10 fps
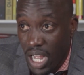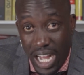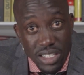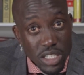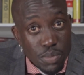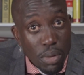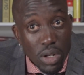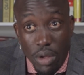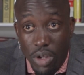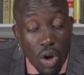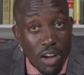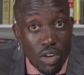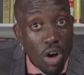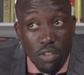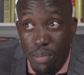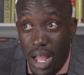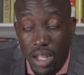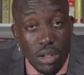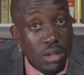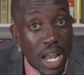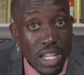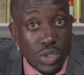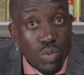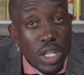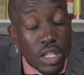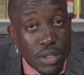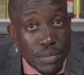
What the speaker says: I just bought a golf bag last week.